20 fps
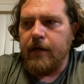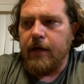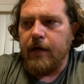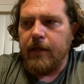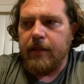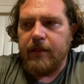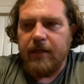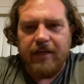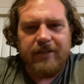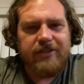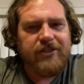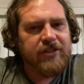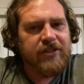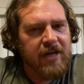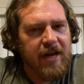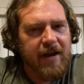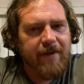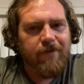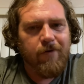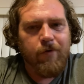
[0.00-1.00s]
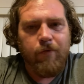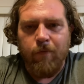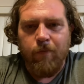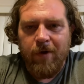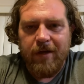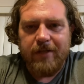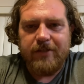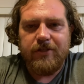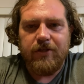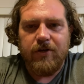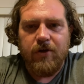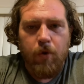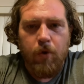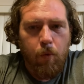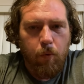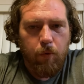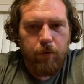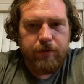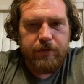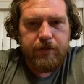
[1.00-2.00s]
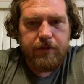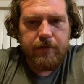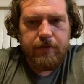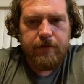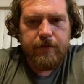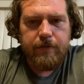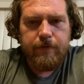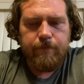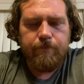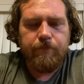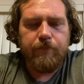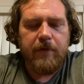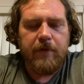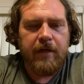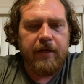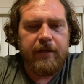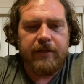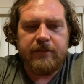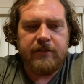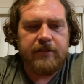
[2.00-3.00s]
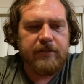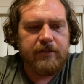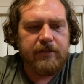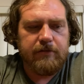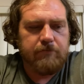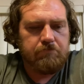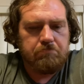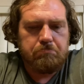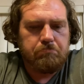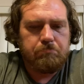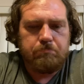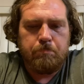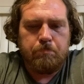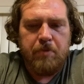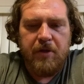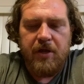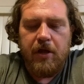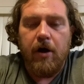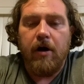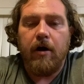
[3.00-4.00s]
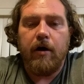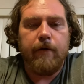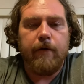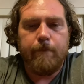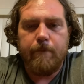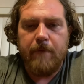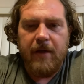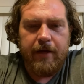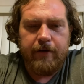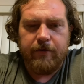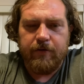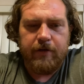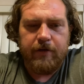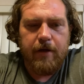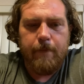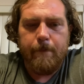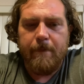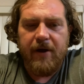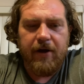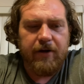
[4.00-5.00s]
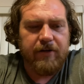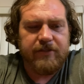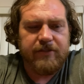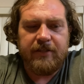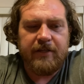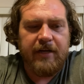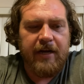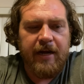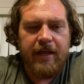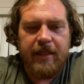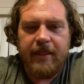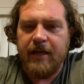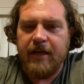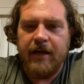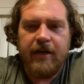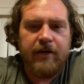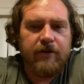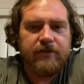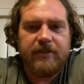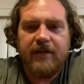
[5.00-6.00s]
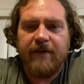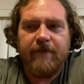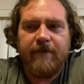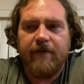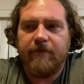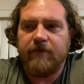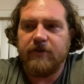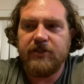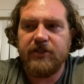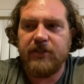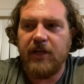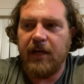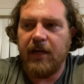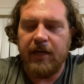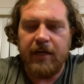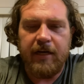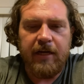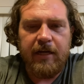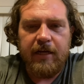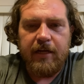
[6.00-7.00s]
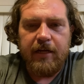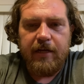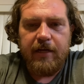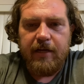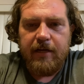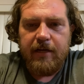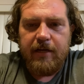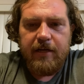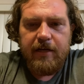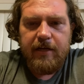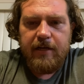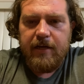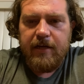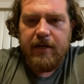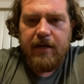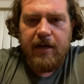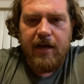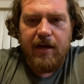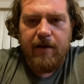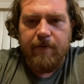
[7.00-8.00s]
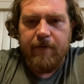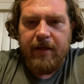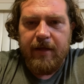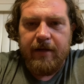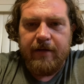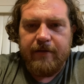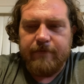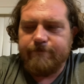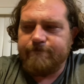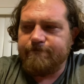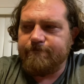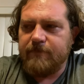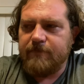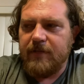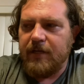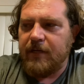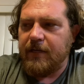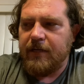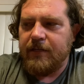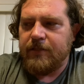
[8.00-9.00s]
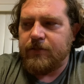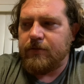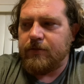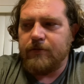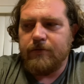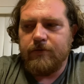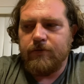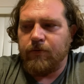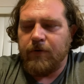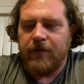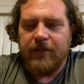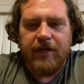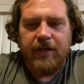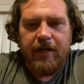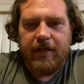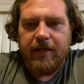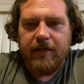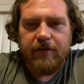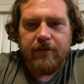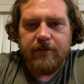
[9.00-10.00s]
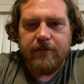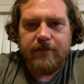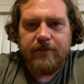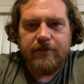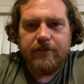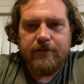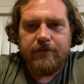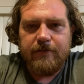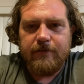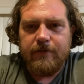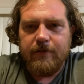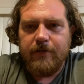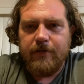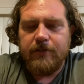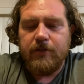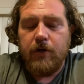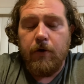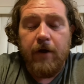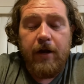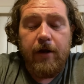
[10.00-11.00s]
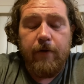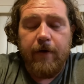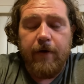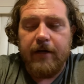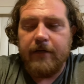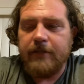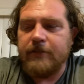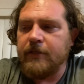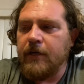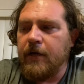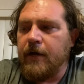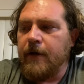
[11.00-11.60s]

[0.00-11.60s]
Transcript: this never went to court is beyond pale in comparison to anything else I've ever seen. I mean, it's ridiculous. So anyways,